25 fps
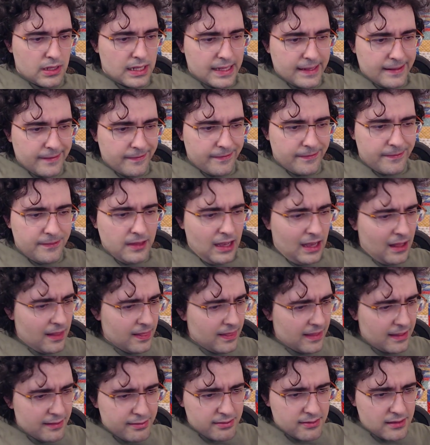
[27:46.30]
the uh,
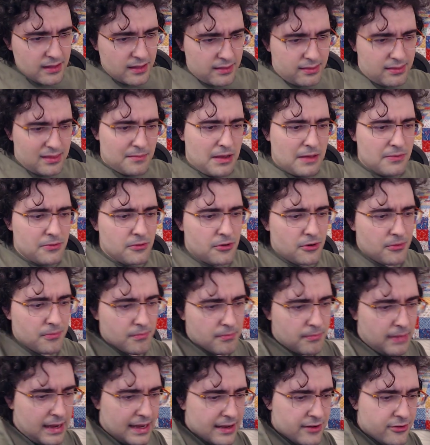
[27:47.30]
let's see some other
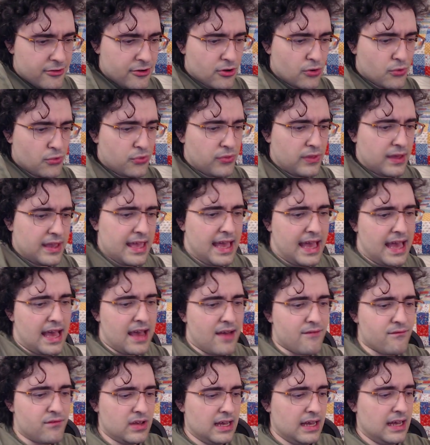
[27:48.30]
minor notes I
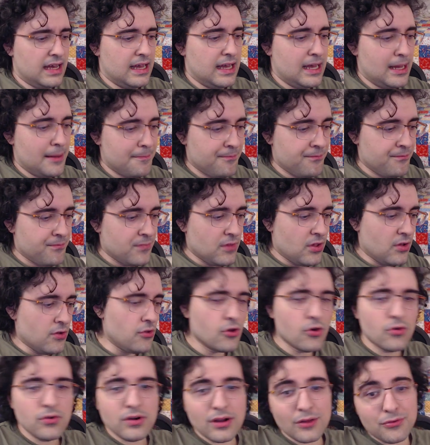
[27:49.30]
have. Um,
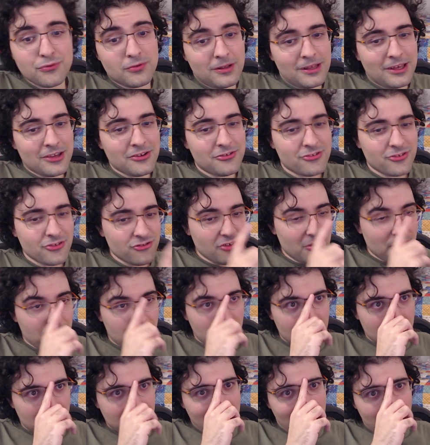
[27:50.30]
Nona's relationship
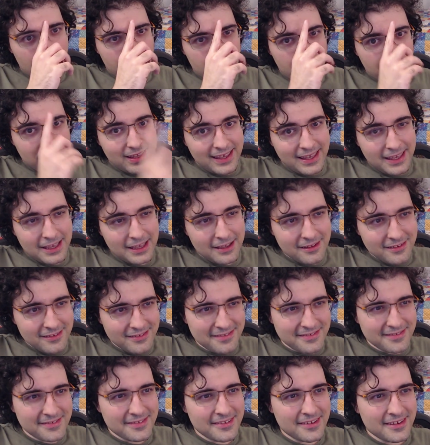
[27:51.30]
with the other
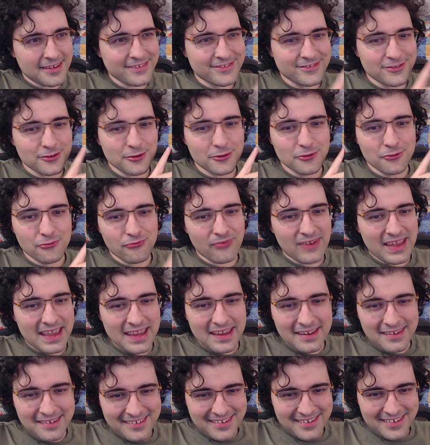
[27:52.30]
kids is
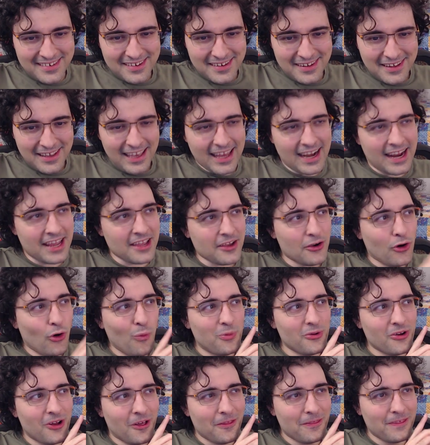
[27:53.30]
great, and I
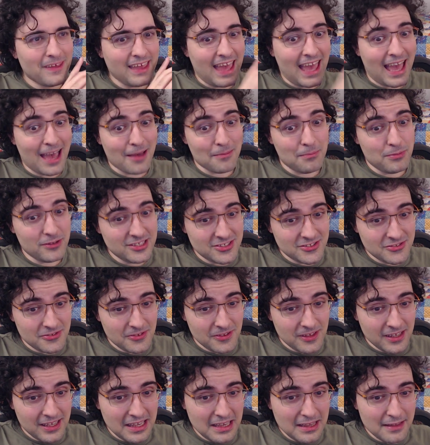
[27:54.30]
hope nothing happens to
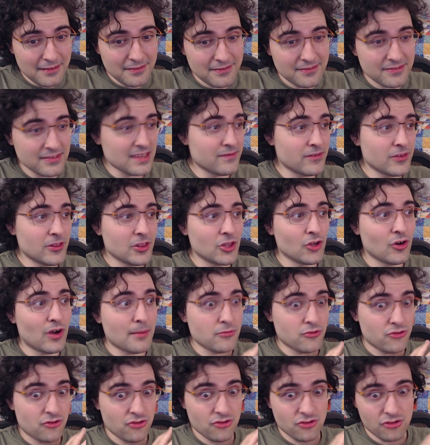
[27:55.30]
the kids, even though
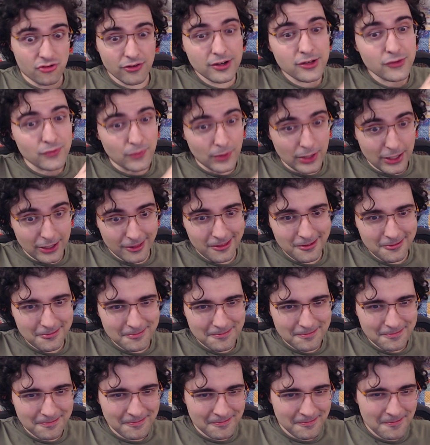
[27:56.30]
I'm sure it will,
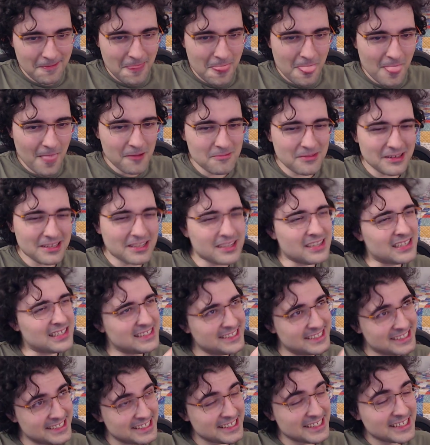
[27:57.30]

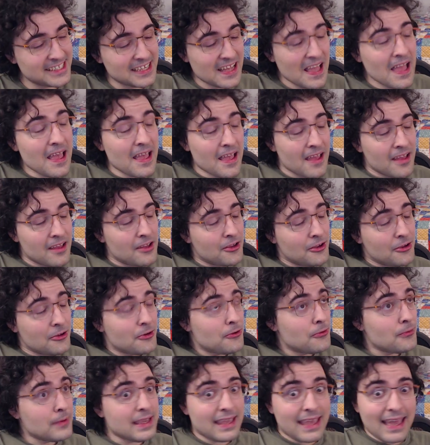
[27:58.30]
because
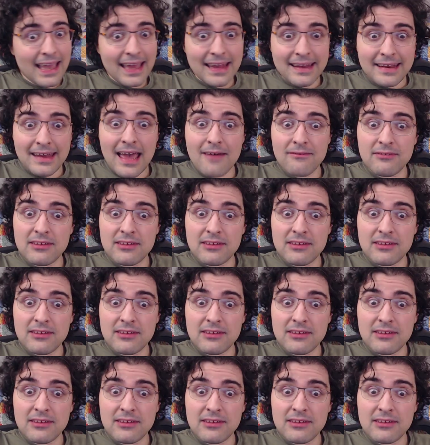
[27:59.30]
we can't have